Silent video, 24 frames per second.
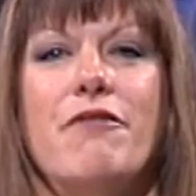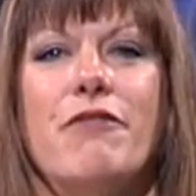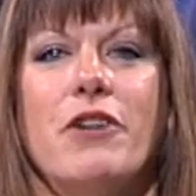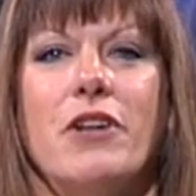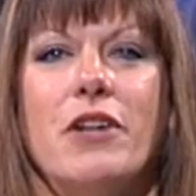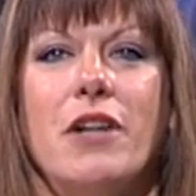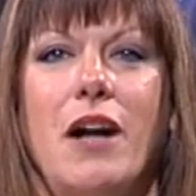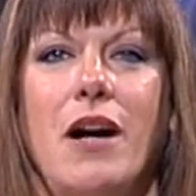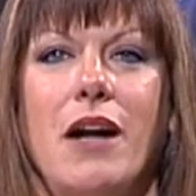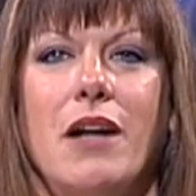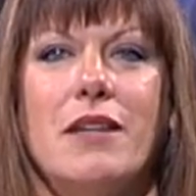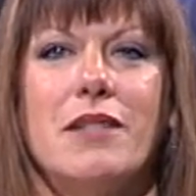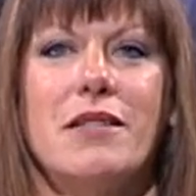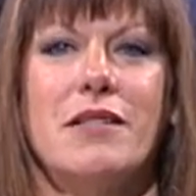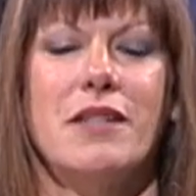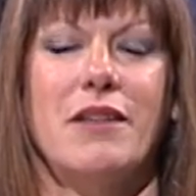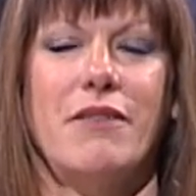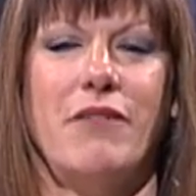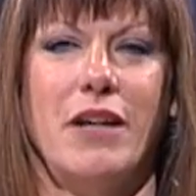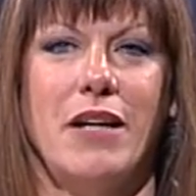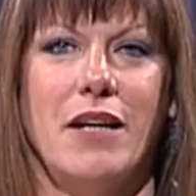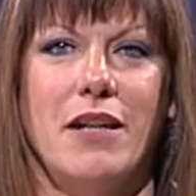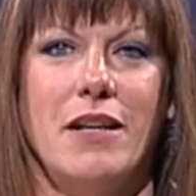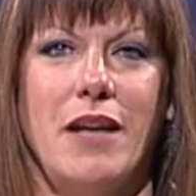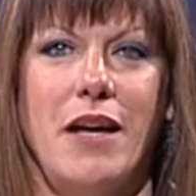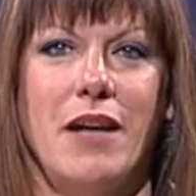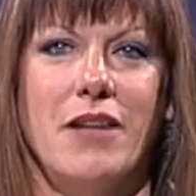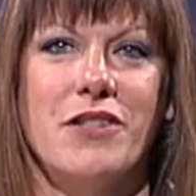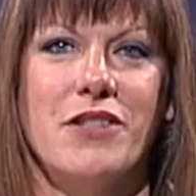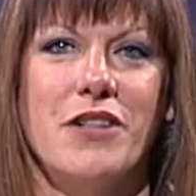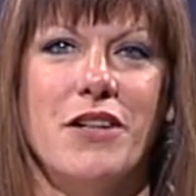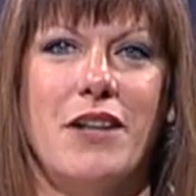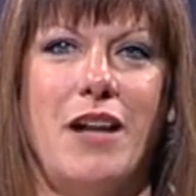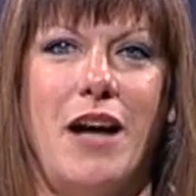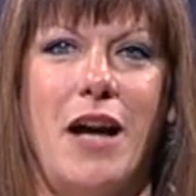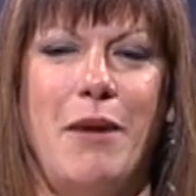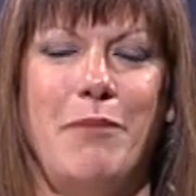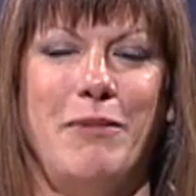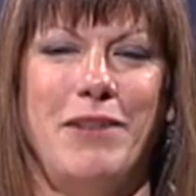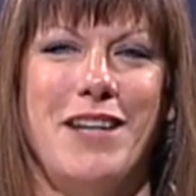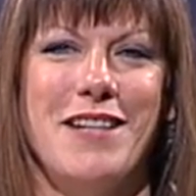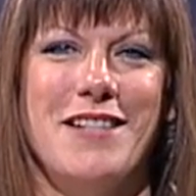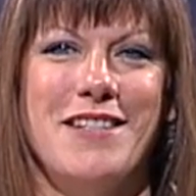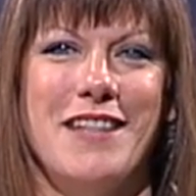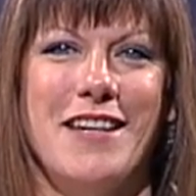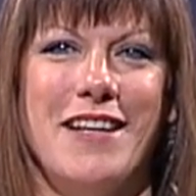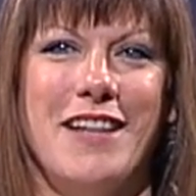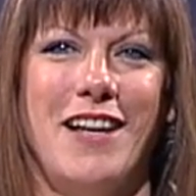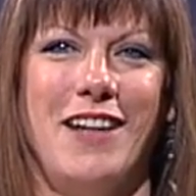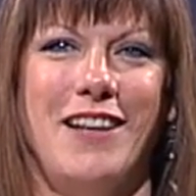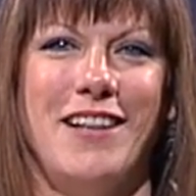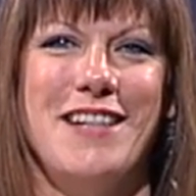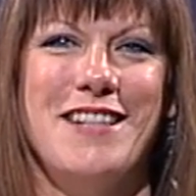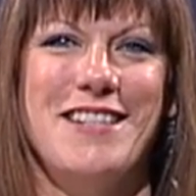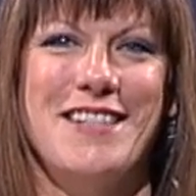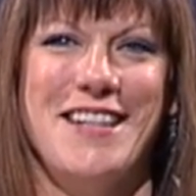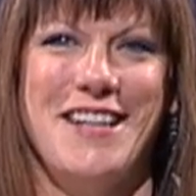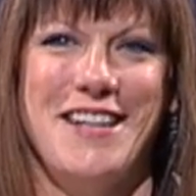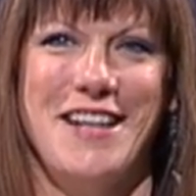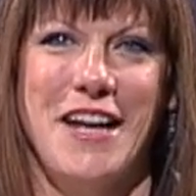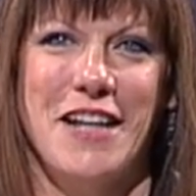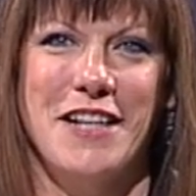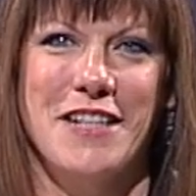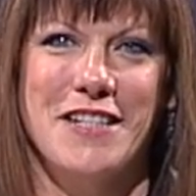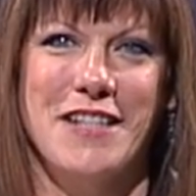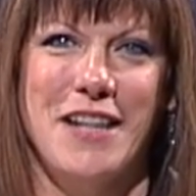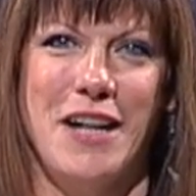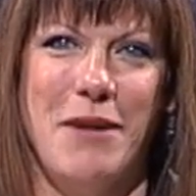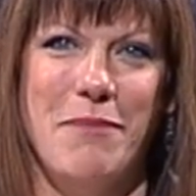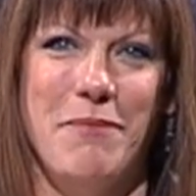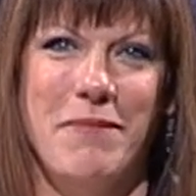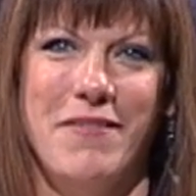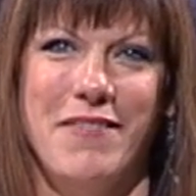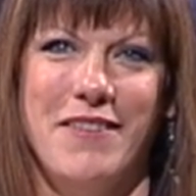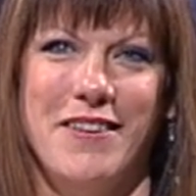for Cox Civic Connection. I'm Lacy Kelly. See you next time.